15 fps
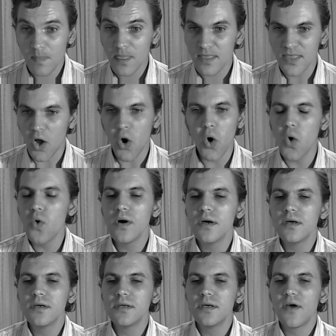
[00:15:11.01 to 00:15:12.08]
The whole
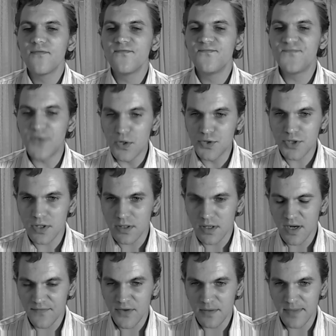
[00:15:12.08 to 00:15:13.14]
future
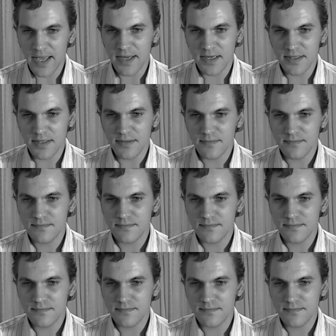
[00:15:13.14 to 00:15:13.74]
of humanity